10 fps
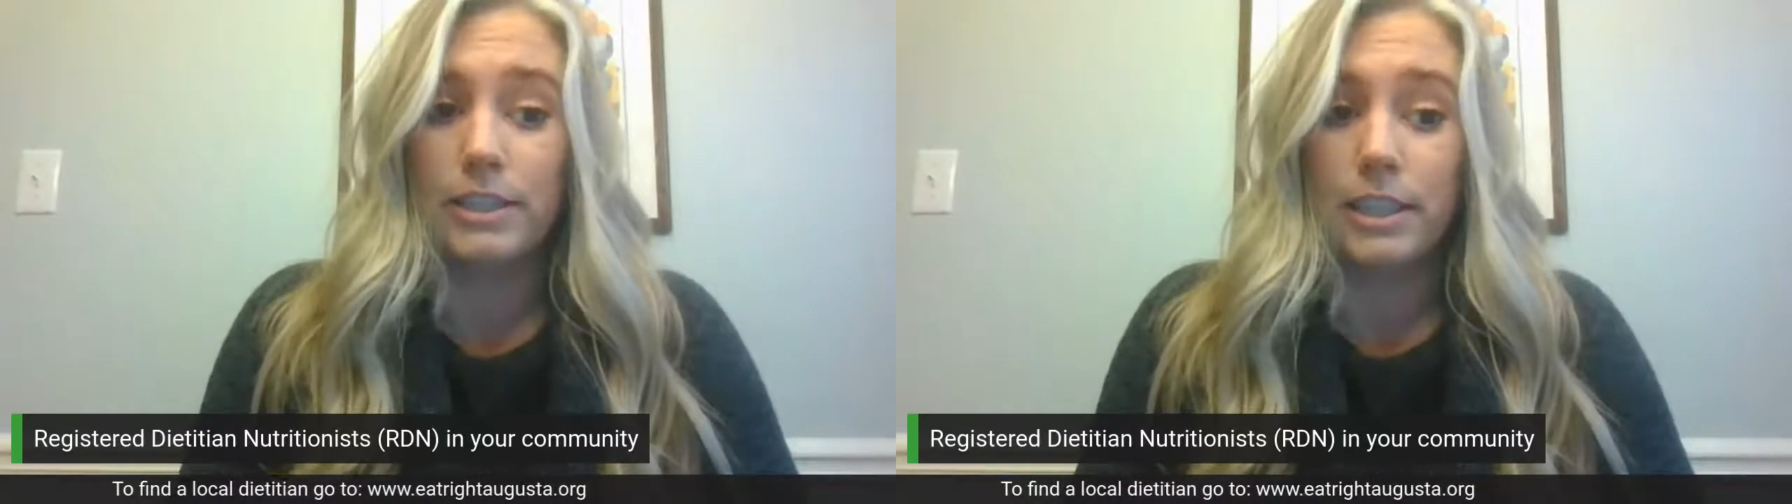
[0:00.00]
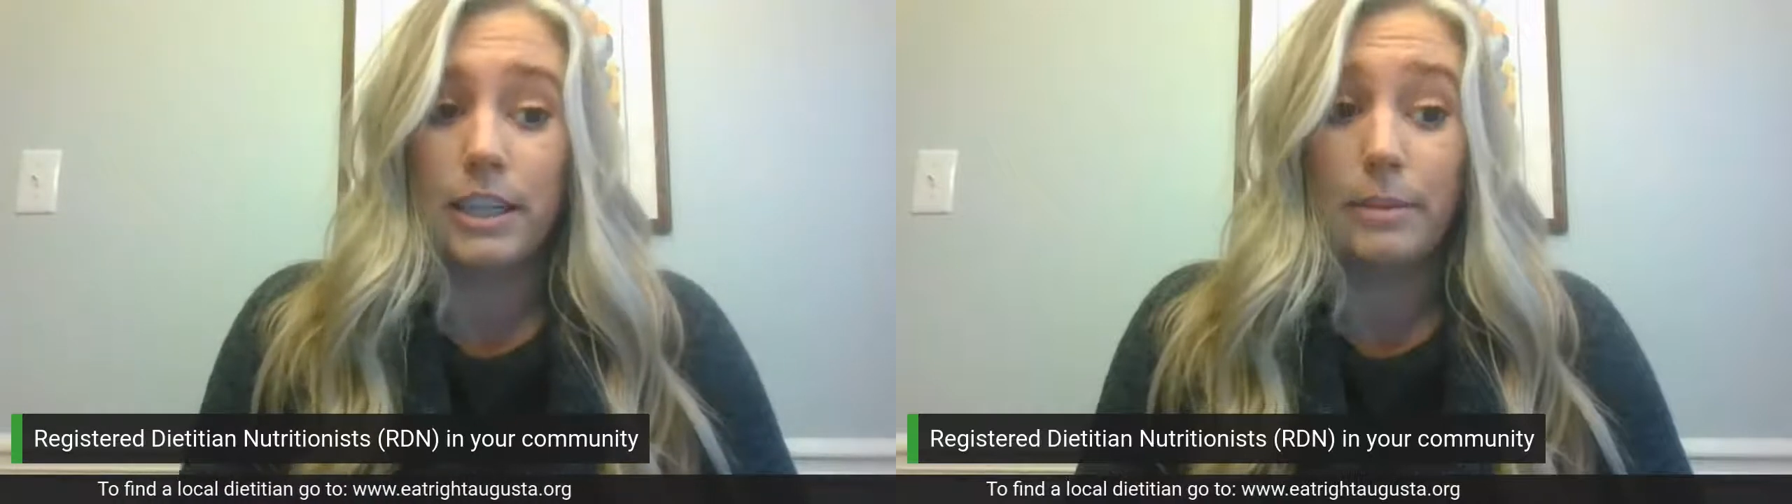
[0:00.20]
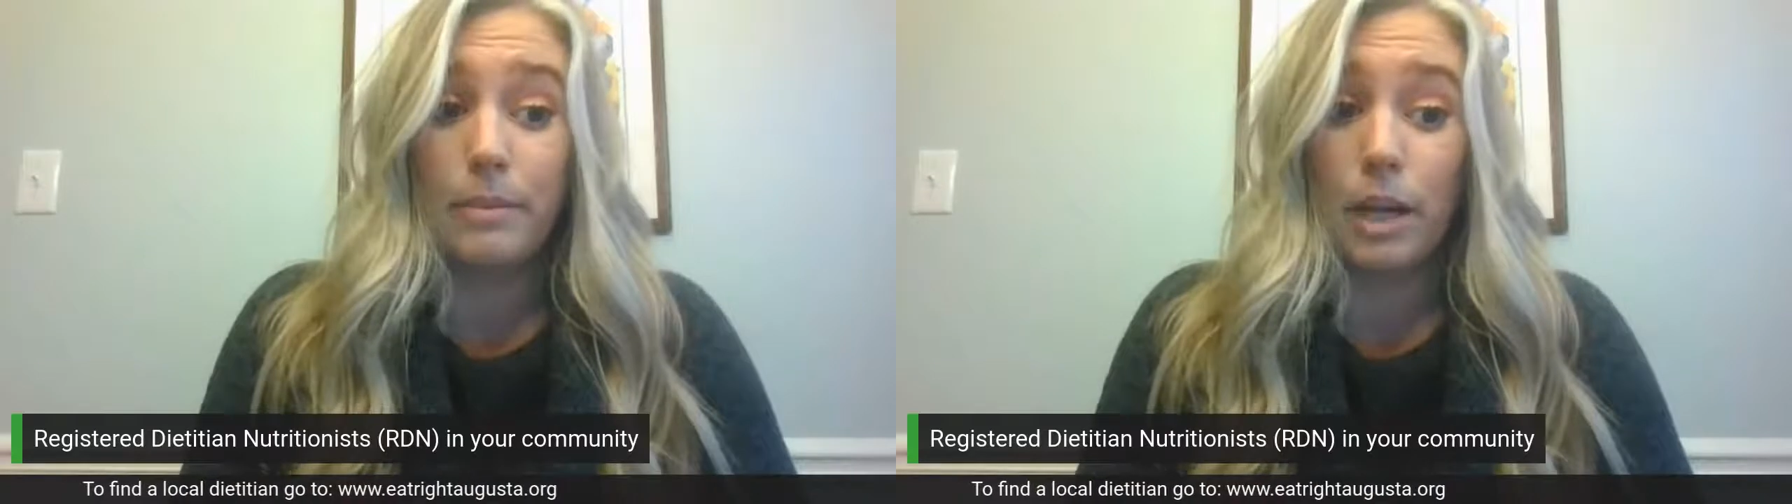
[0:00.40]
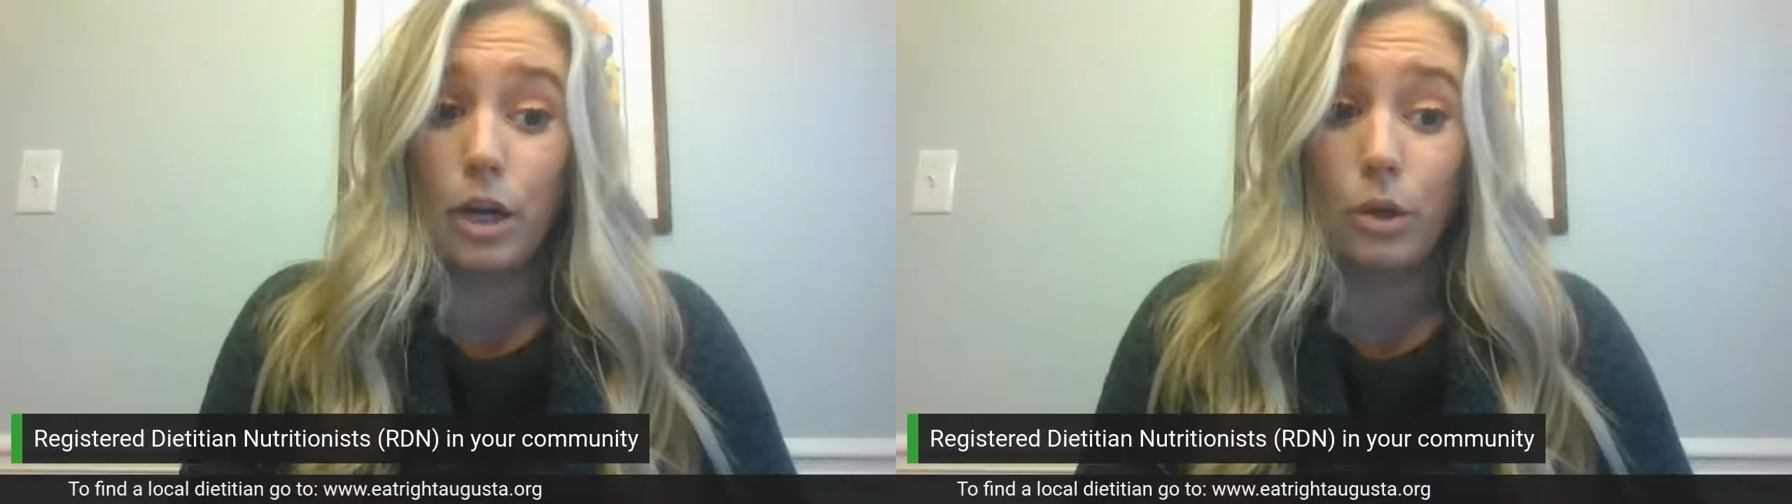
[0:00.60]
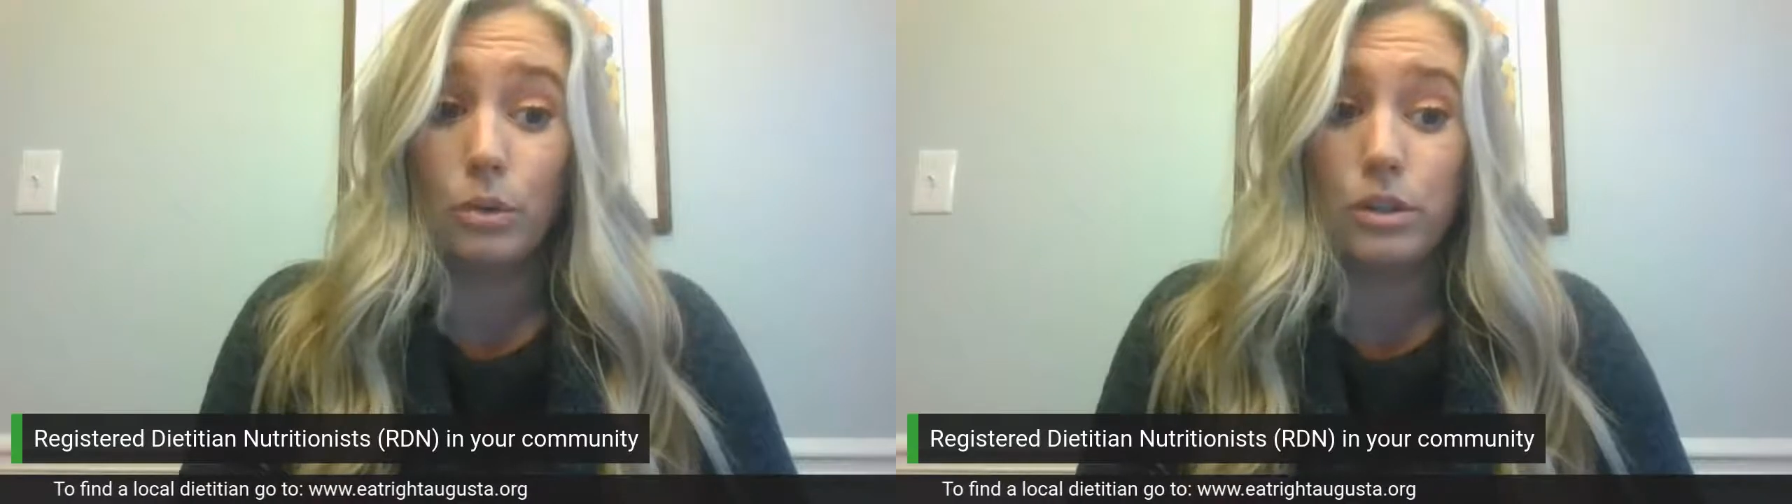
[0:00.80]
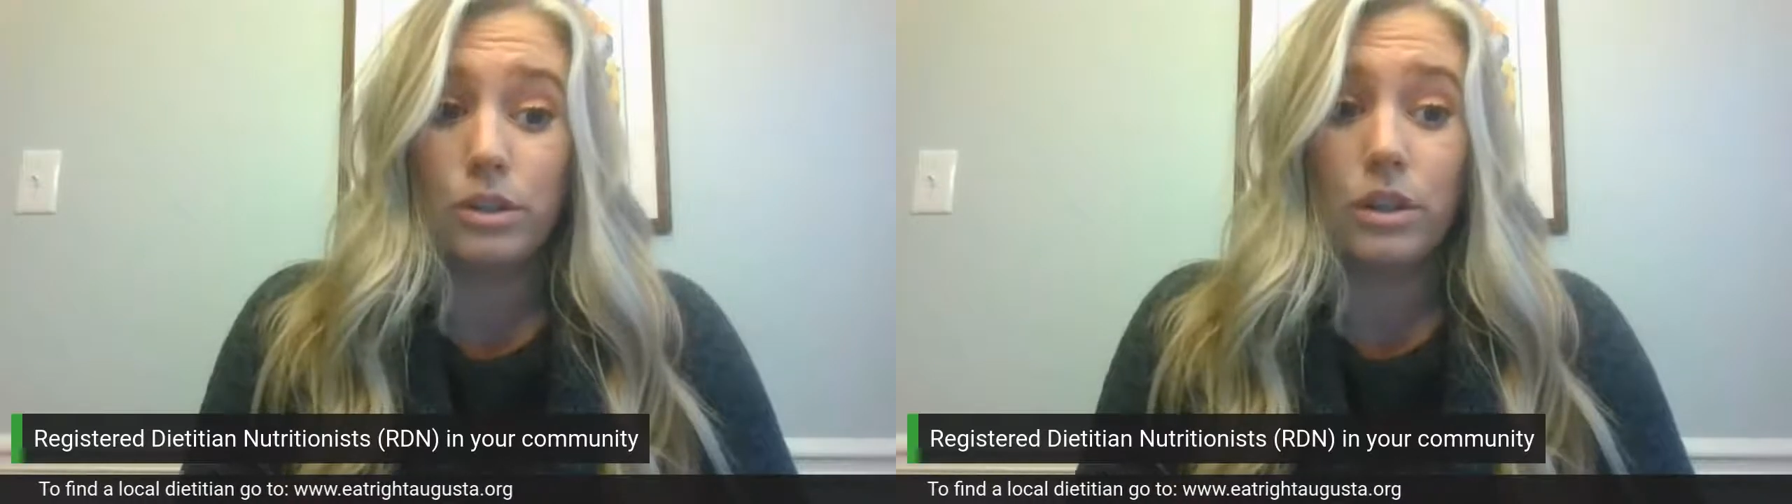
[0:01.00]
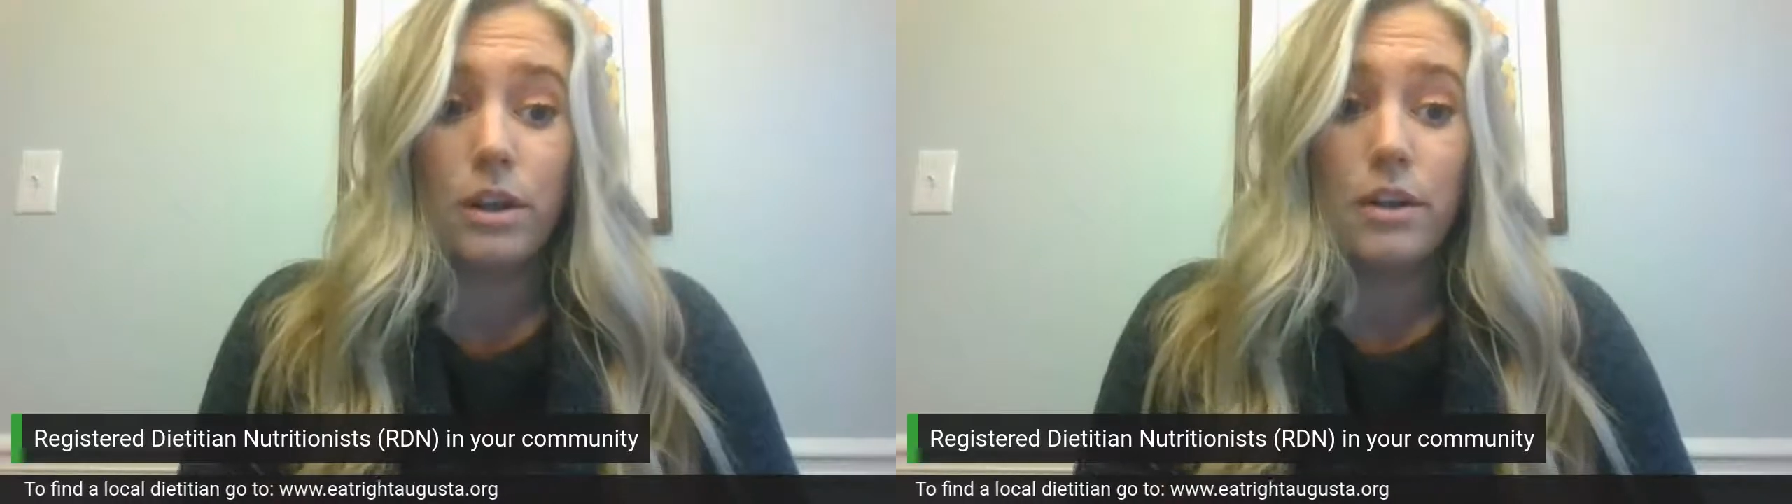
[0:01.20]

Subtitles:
team notes,